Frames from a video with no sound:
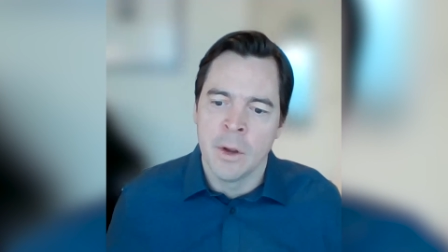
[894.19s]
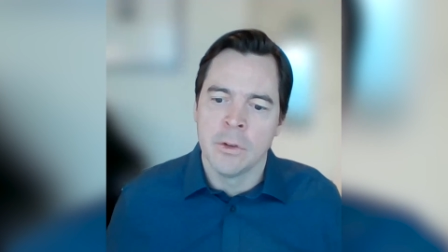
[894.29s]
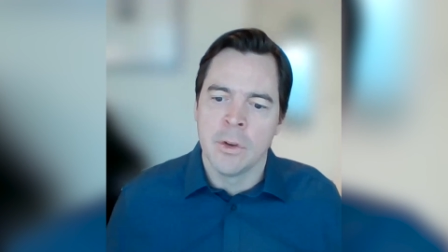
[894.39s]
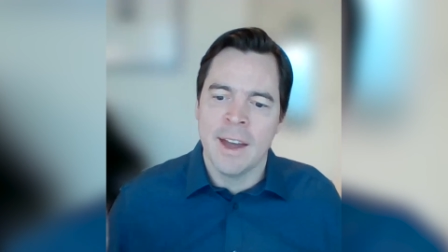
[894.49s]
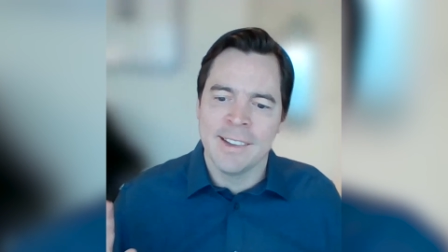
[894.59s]

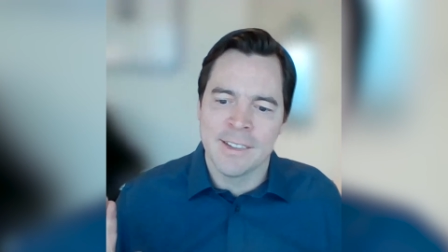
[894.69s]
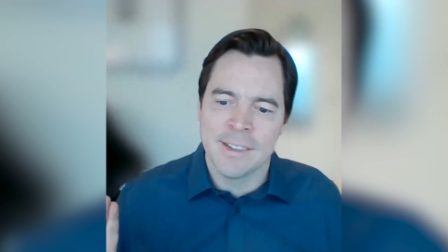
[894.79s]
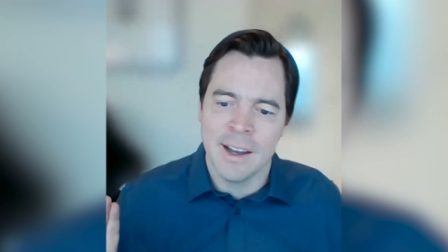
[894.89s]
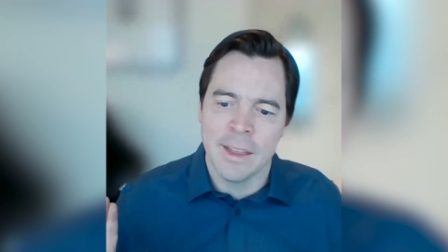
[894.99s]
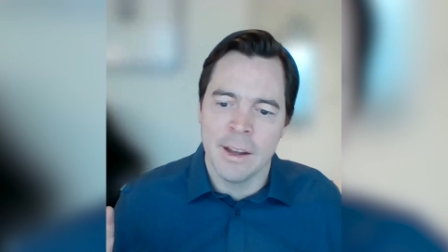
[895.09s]
So
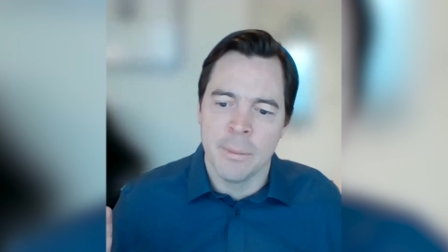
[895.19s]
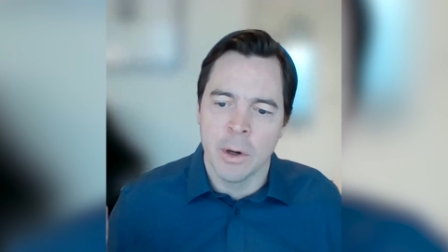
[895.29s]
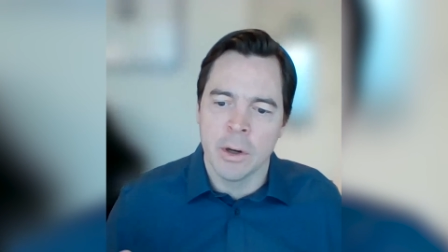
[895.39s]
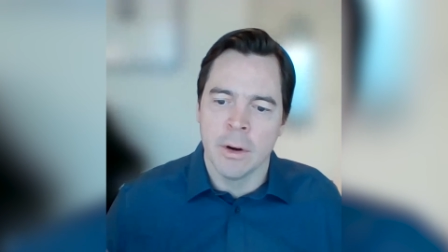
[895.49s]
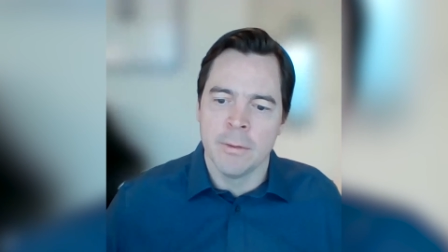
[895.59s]
that's, I think,
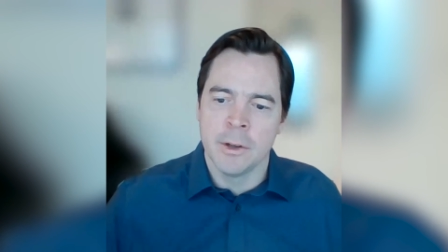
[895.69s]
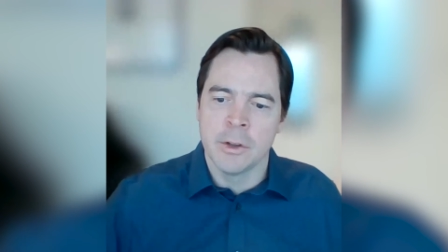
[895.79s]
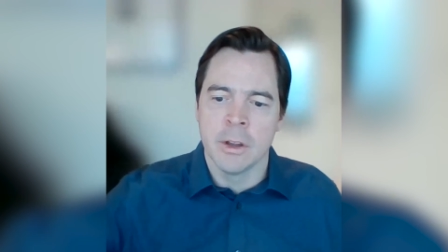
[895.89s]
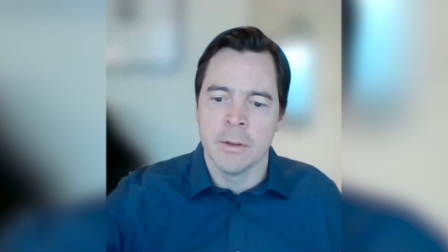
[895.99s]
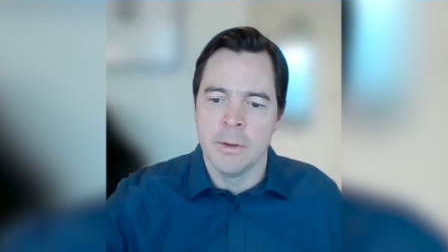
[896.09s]
part of our
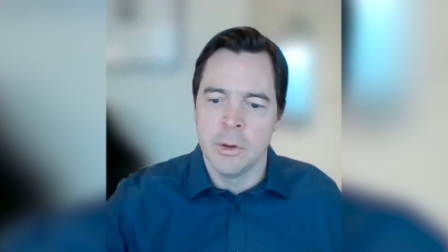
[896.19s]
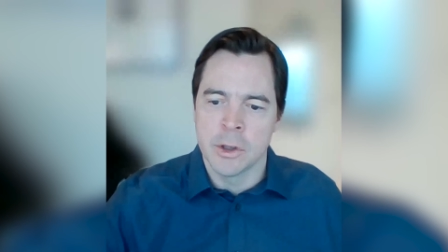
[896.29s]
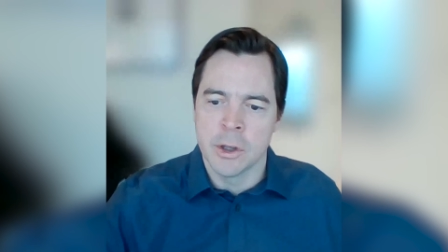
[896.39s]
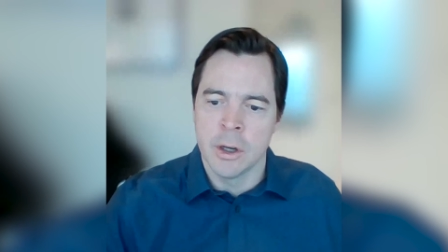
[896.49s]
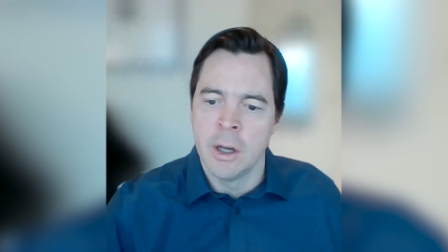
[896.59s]
vision in the
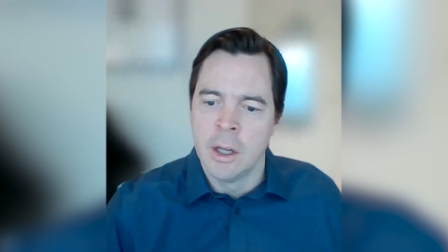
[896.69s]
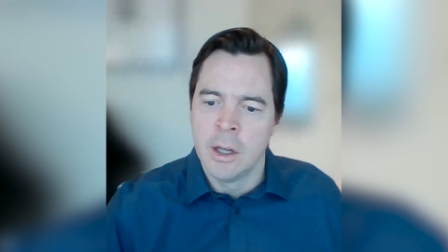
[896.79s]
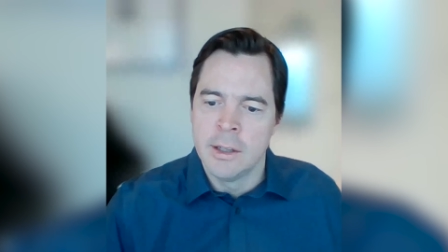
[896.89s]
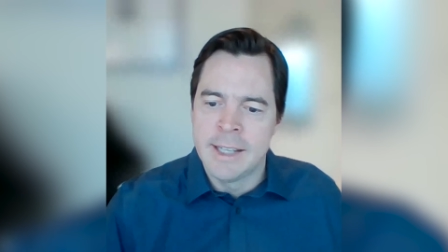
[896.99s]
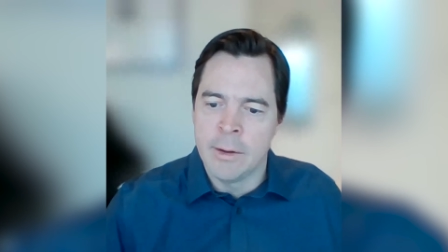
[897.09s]
future
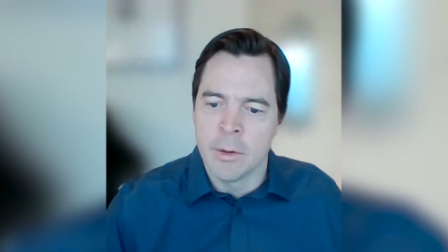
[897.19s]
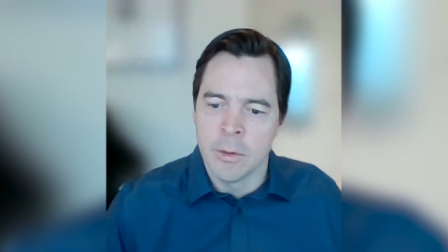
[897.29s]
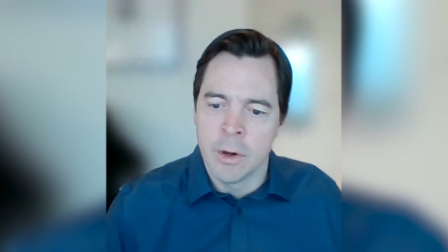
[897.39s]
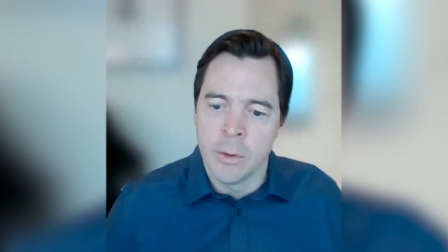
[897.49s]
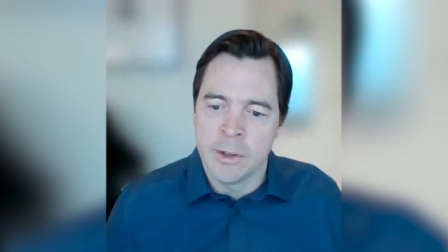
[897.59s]
down the
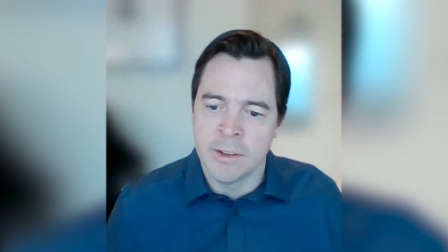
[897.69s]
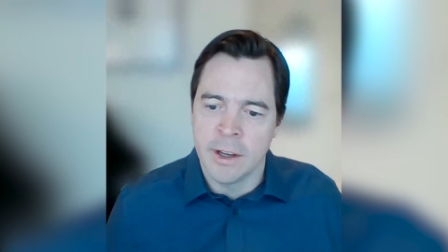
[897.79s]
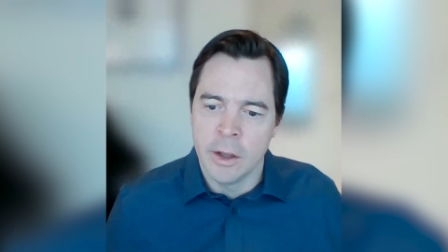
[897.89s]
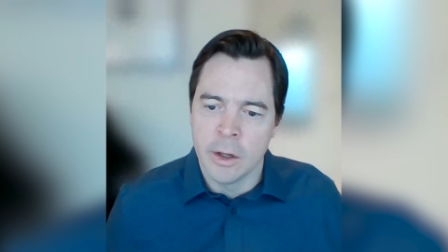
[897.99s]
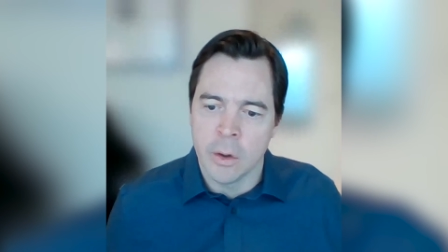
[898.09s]
road, to
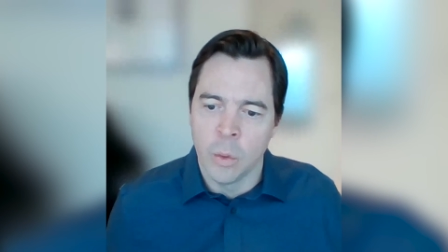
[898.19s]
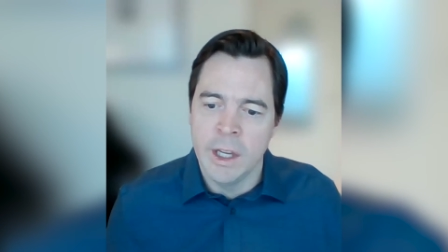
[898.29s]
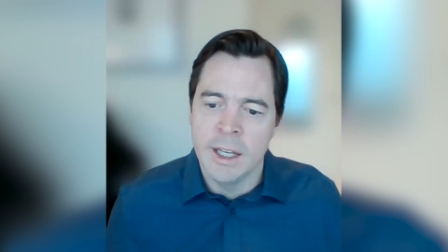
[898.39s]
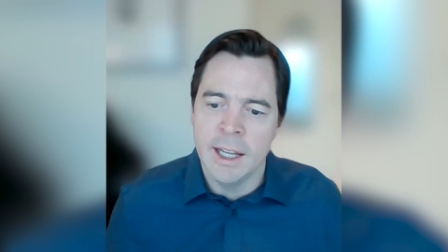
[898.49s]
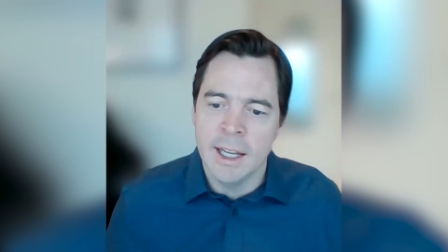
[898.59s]
say, look,
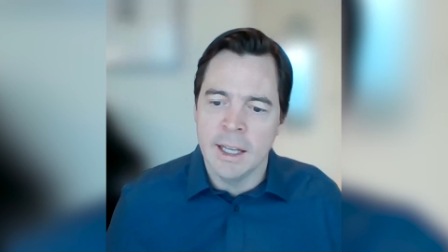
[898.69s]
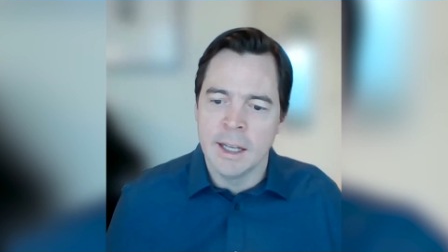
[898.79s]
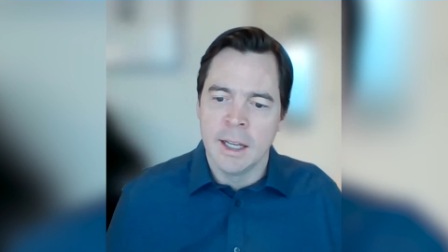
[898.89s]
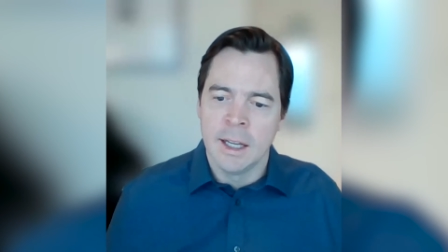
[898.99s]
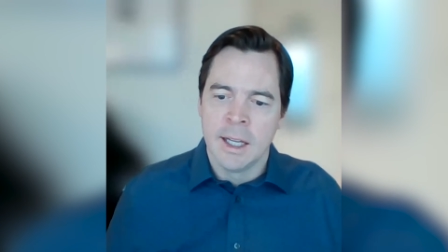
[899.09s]
we
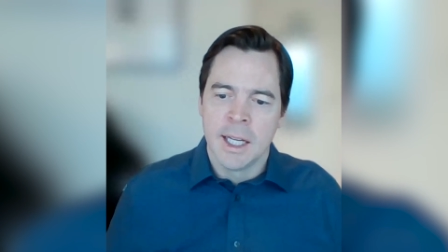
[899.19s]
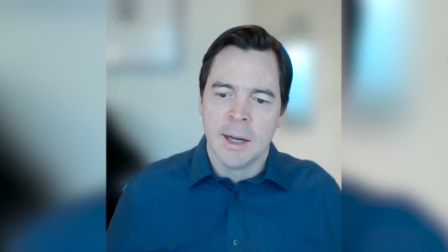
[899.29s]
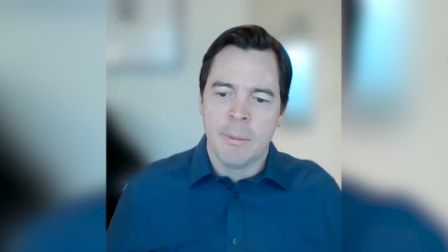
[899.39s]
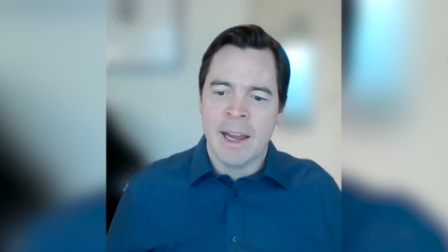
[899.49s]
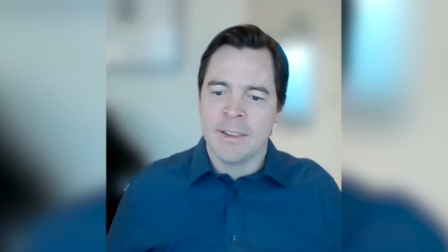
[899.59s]
need
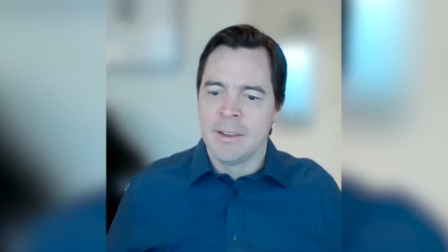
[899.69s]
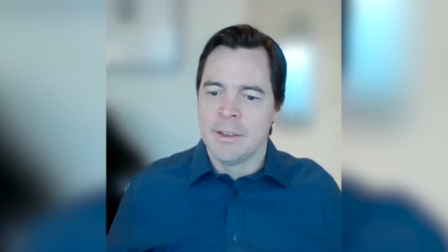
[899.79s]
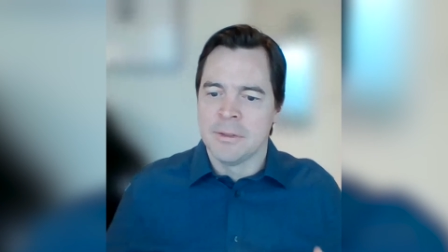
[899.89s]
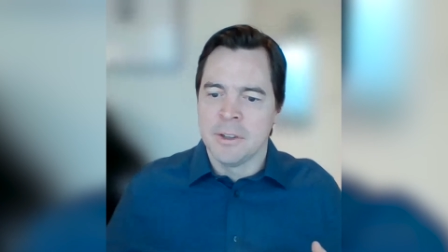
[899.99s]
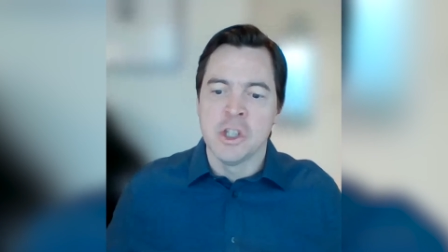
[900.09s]
a
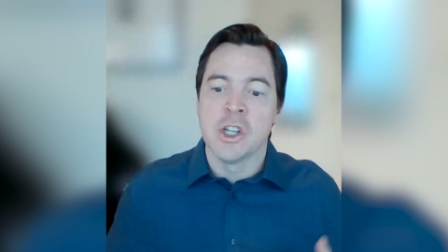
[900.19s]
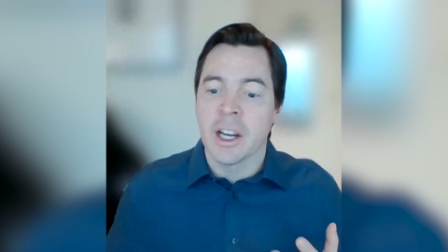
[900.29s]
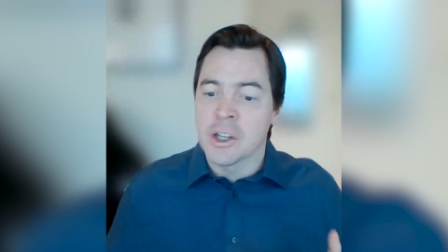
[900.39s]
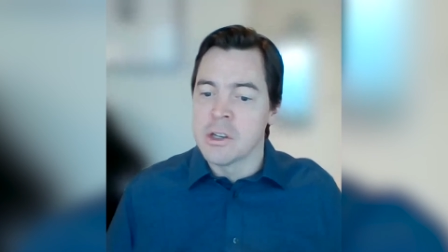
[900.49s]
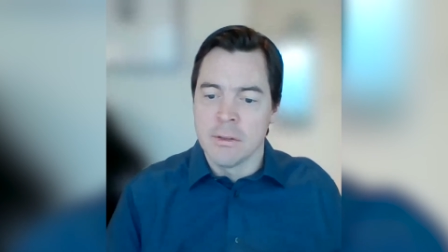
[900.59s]
massive
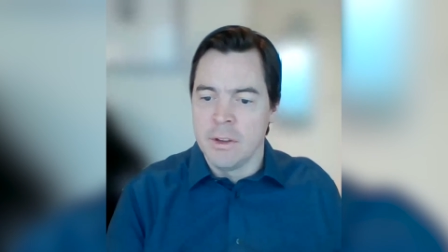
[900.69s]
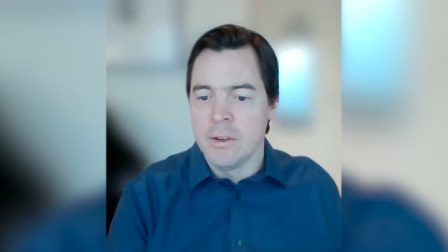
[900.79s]
injection of